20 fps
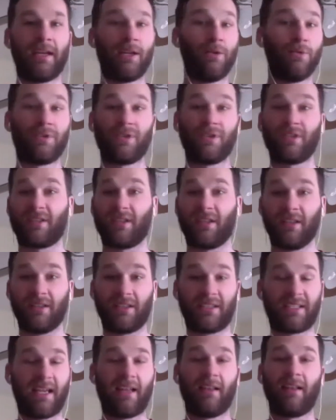He was just
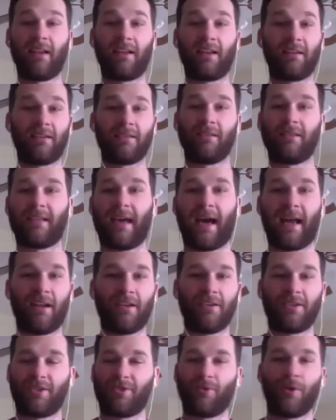selling
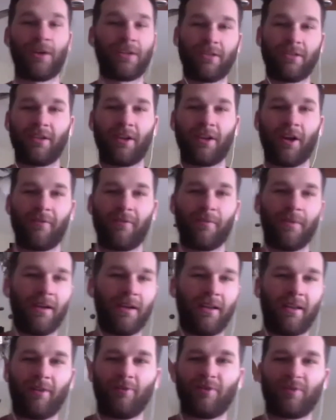data straight to the
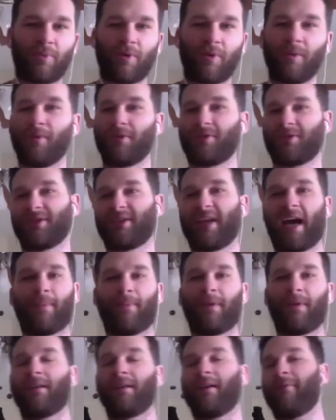government, and it was pretty much just
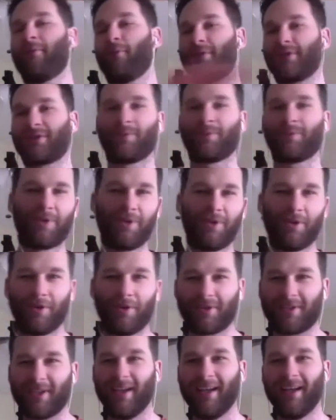tapping into everyone's
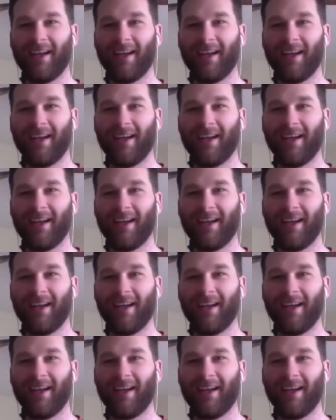computers.